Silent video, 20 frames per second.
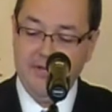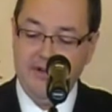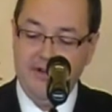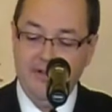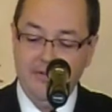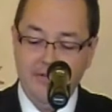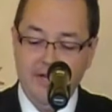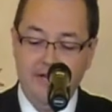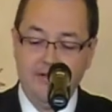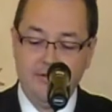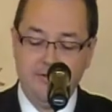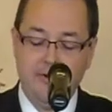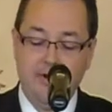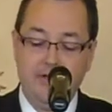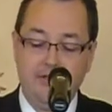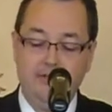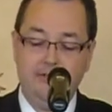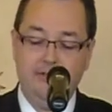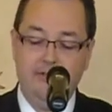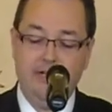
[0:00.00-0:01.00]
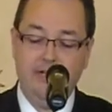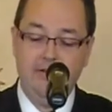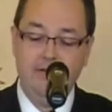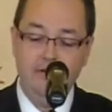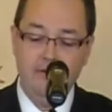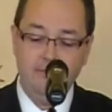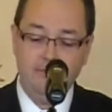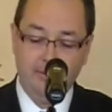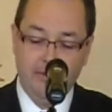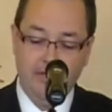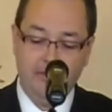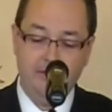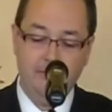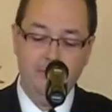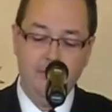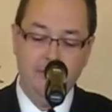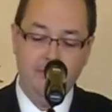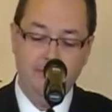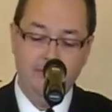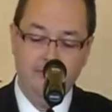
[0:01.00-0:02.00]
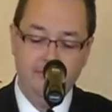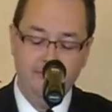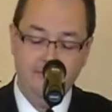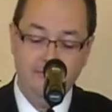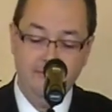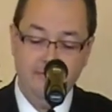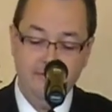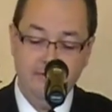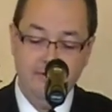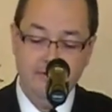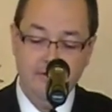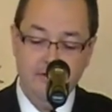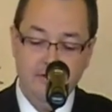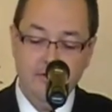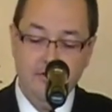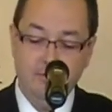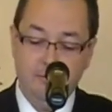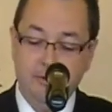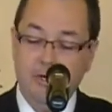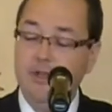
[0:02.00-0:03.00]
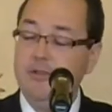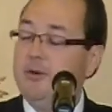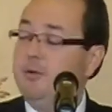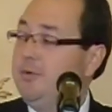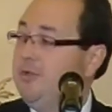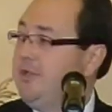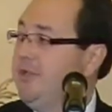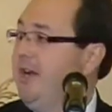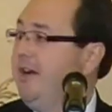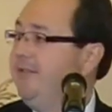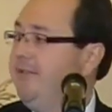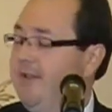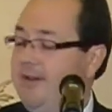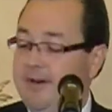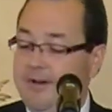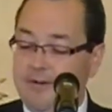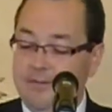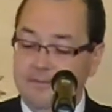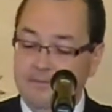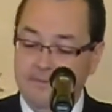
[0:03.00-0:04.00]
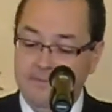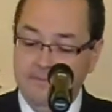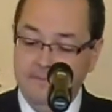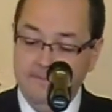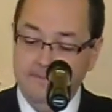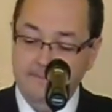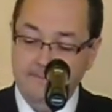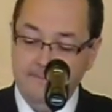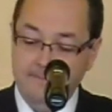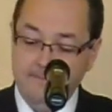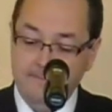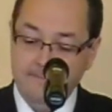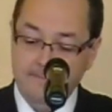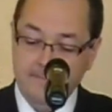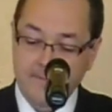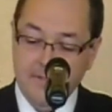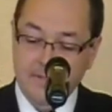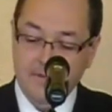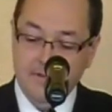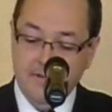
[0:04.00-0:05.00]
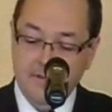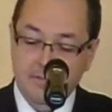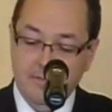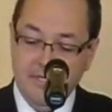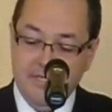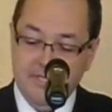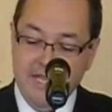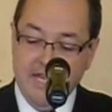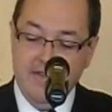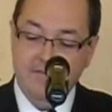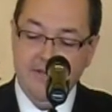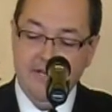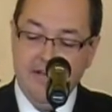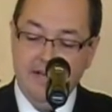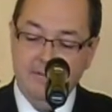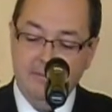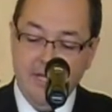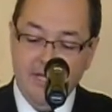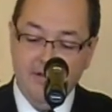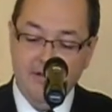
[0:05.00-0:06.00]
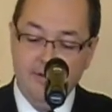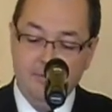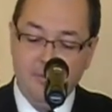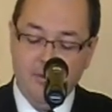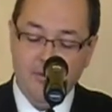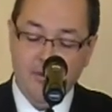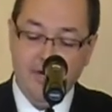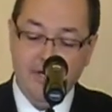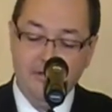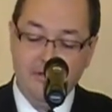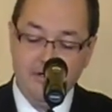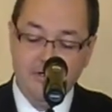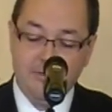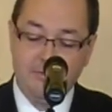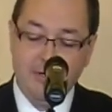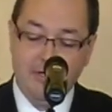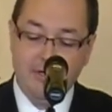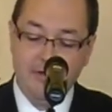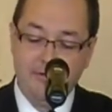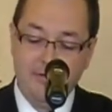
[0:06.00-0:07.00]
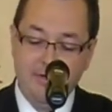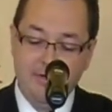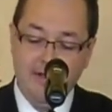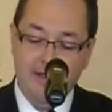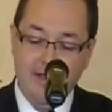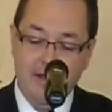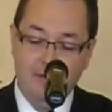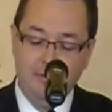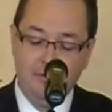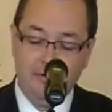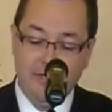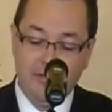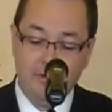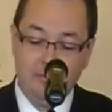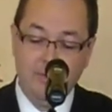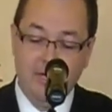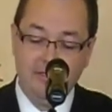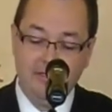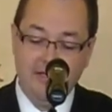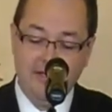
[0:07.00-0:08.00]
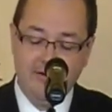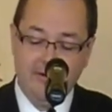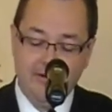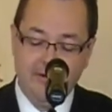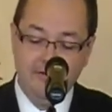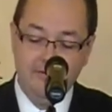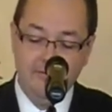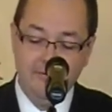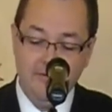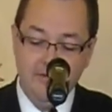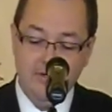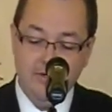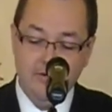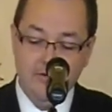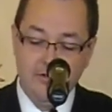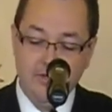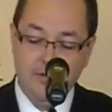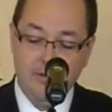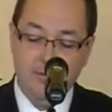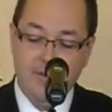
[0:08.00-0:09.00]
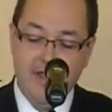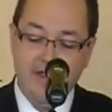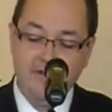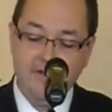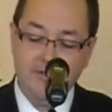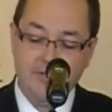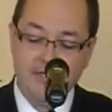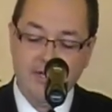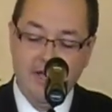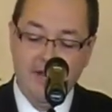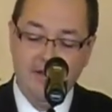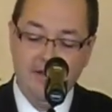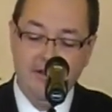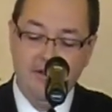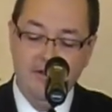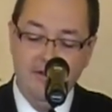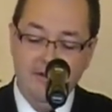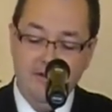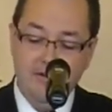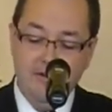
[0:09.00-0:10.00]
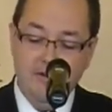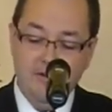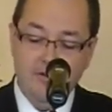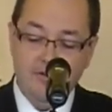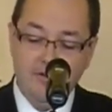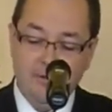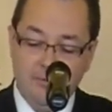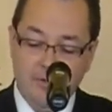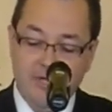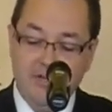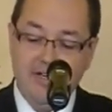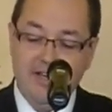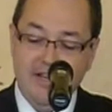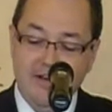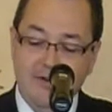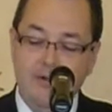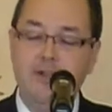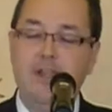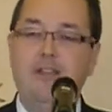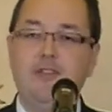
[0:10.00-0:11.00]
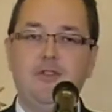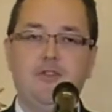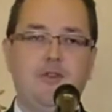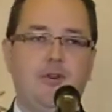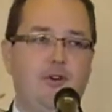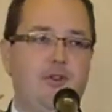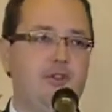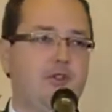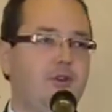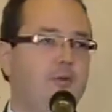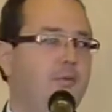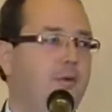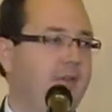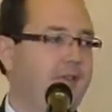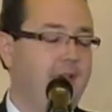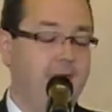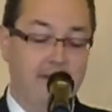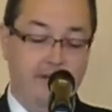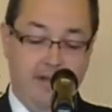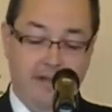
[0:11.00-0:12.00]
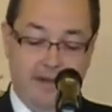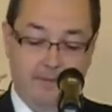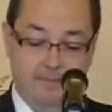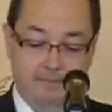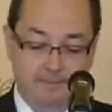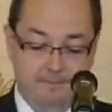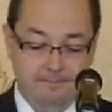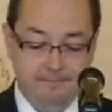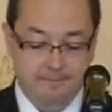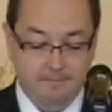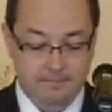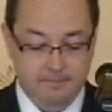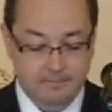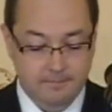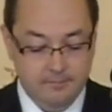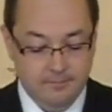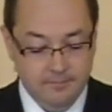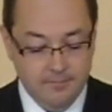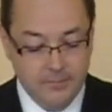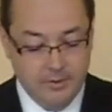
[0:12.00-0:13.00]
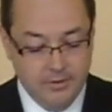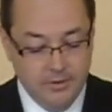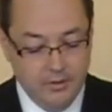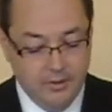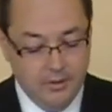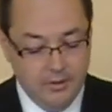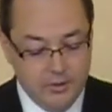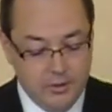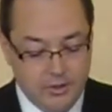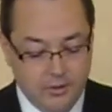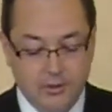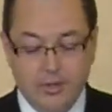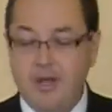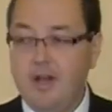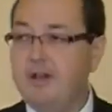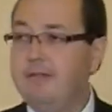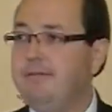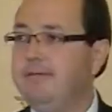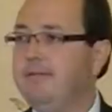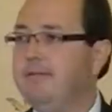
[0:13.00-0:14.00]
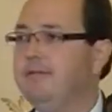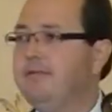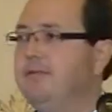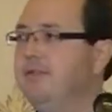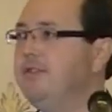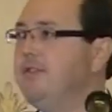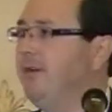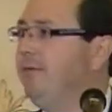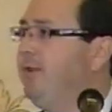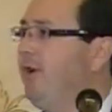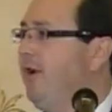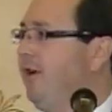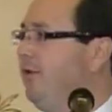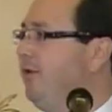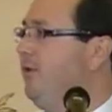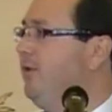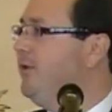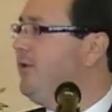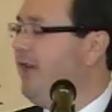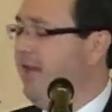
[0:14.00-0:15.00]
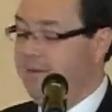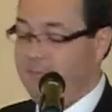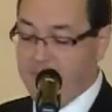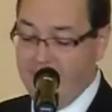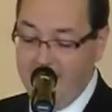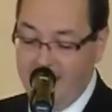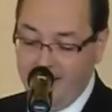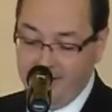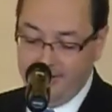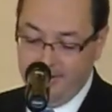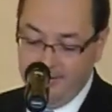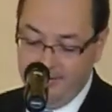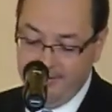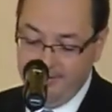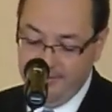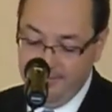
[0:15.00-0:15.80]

at the online directory for LMU. The brother was not there. But David had made it a point to spell out the name letter by letter. So the man decided to run an internet search with that name. Sure enough, several articles came back.